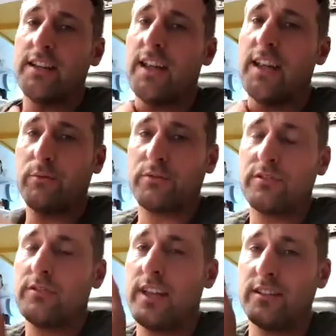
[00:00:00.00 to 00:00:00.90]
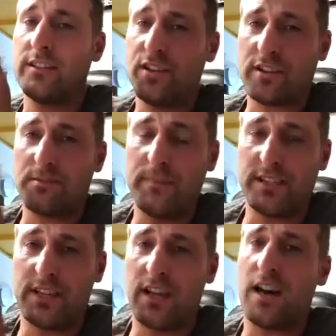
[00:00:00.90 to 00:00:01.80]
Now that just
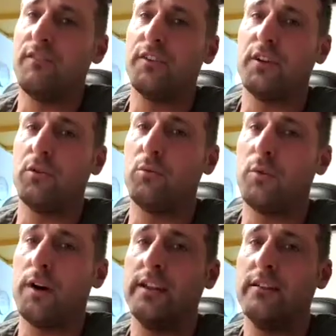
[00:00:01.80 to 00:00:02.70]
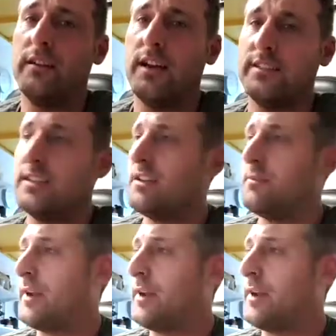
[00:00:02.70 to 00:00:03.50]
missed the cut for the Galway, as in the play.